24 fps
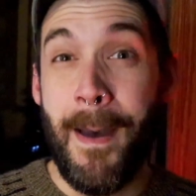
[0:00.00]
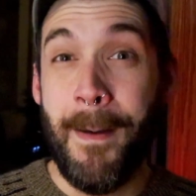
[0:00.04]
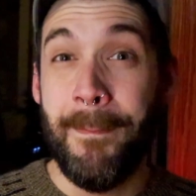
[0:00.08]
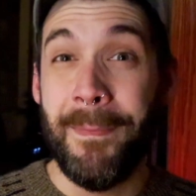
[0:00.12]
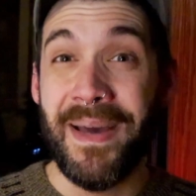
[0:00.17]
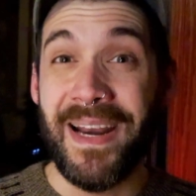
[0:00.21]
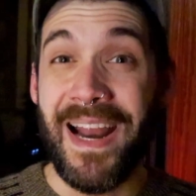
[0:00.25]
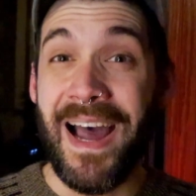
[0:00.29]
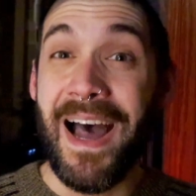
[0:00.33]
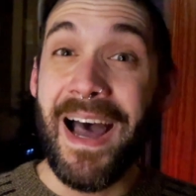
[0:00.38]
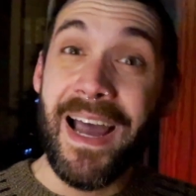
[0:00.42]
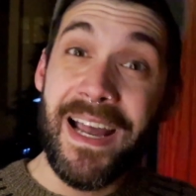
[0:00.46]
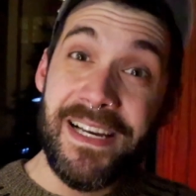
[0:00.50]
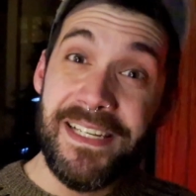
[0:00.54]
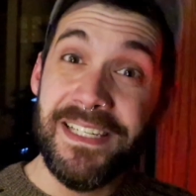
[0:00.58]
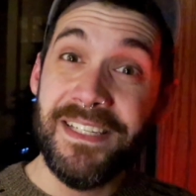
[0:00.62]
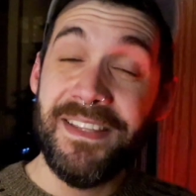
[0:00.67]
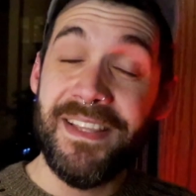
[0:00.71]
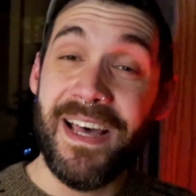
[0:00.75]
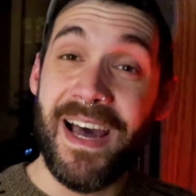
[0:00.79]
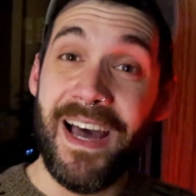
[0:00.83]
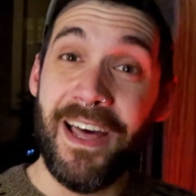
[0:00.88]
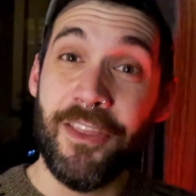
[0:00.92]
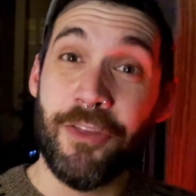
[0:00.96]
but I
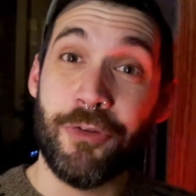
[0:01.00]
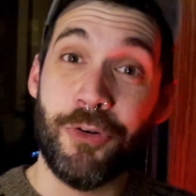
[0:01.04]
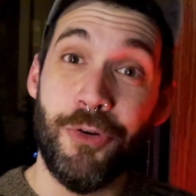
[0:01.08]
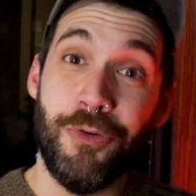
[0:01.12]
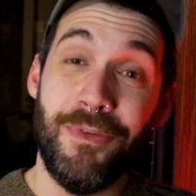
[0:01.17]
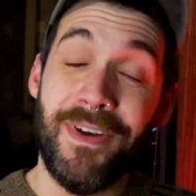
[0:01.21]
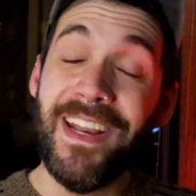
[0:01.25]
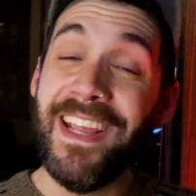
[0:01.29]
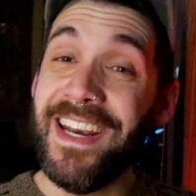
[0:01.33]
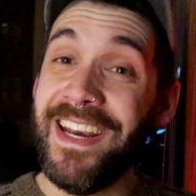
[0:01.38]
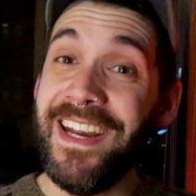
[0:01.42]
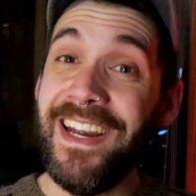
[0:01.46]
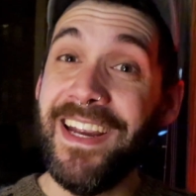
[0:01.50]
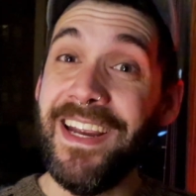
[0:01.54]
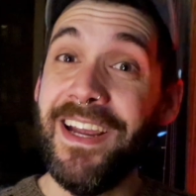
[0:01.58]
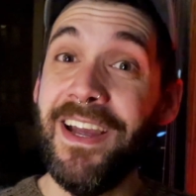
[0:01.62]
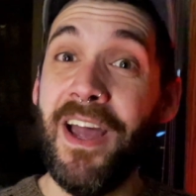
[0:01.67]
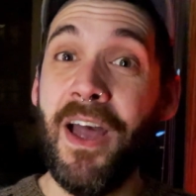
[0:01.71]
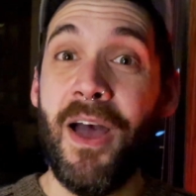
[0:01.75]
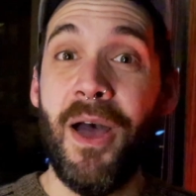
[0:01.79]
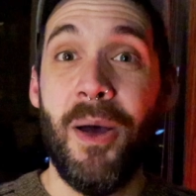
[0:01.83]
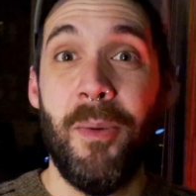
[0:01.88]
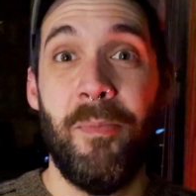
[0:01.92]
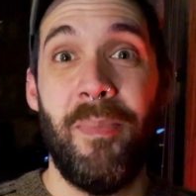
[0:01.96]
did that through knitting,
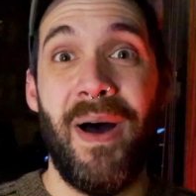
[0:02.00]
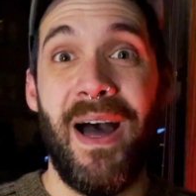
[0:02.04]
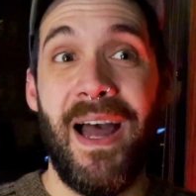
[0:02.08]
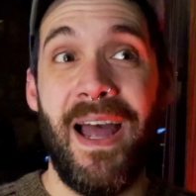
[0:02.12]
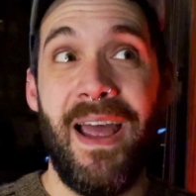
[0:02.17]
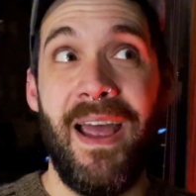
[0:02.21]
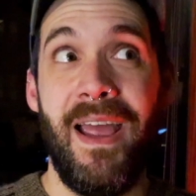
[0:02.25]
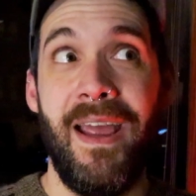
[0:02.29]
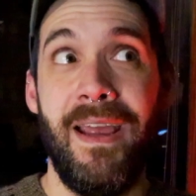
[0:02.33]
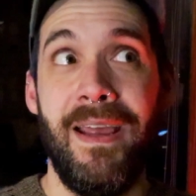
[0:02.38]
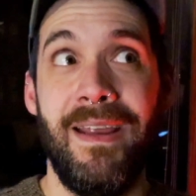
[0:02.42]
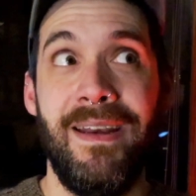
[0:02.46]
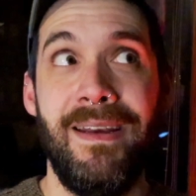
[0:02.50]
by